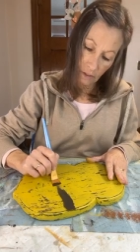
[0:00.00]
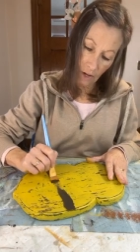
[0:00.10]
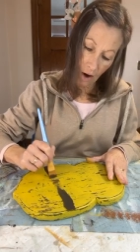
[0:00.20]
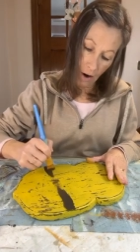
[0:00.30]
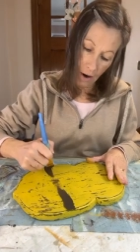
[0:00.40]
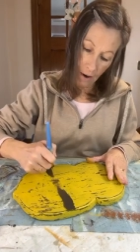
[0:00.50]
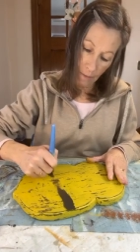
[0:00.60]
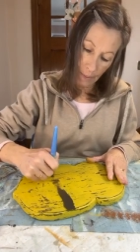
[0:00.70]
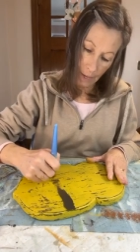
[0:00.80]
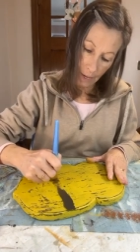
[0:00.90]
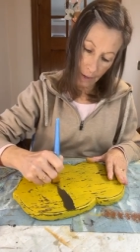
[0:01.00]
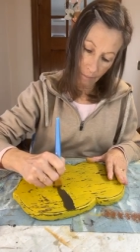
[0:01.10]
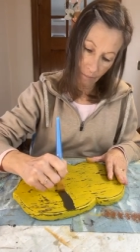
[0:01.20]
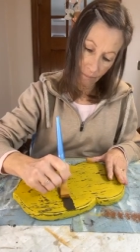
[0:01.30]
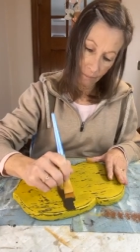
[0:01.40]
Sorry,
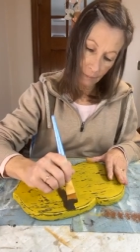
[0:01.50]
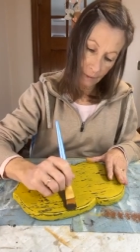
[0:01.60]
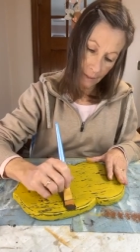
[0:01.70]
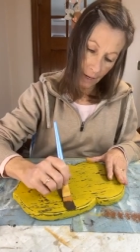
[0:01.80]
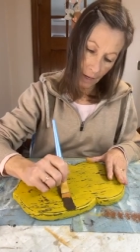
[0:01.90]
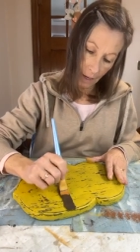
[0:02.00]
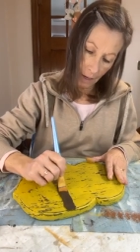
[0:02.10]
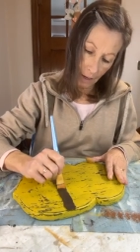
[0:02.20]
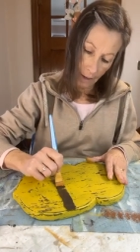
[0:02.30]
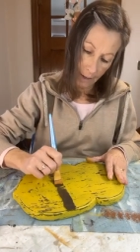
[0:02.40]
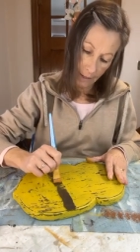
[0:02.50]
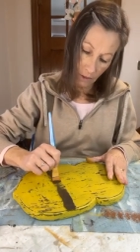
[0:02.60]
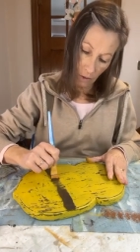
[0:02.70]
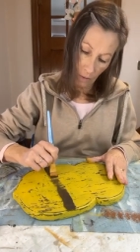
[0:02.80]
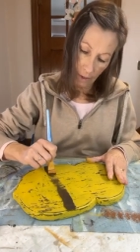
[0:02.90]
everybody. Sadie,
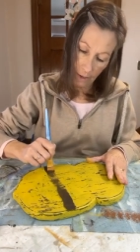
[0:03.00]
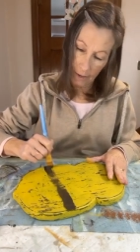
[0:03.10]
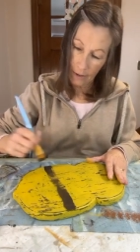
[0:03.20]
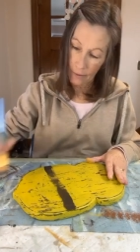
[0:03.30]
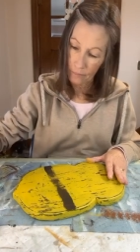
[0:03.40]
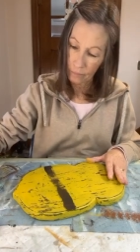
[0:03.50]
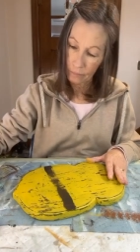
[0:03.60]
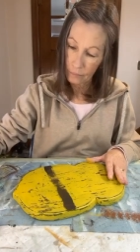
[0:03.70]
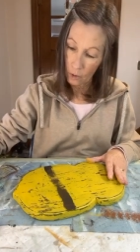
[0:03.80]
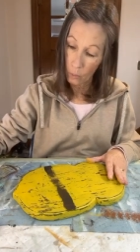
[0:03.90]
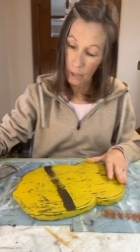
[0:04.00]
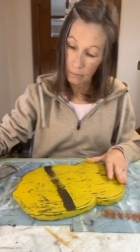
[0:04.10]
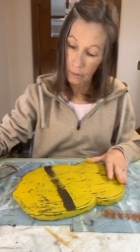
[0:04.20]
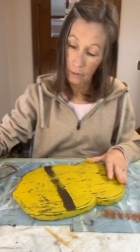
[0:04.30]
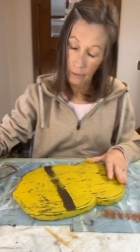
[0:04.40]
guys, go lay down. The
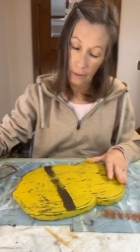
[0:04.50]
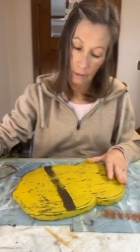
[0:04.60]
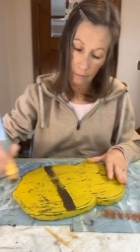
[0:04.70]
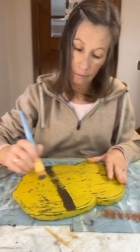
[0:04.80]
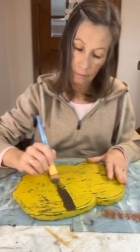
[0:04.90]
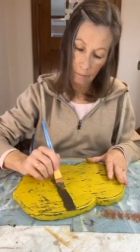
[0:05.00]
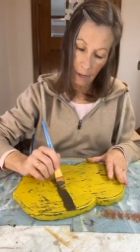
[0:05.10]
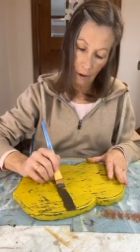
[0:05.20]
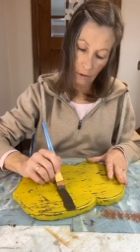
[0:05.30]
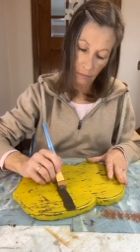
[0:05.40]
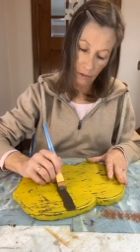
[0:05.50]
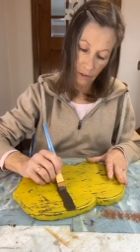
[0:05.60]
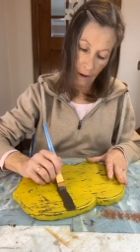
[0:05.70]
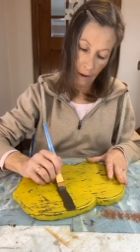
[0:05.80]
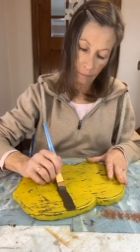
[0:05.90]
wind blew the mail
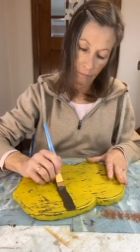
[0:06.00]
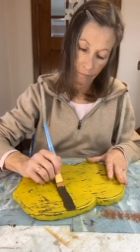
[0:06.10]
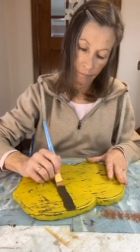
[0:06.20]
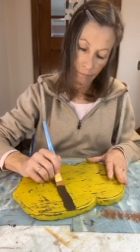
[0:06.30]
slot.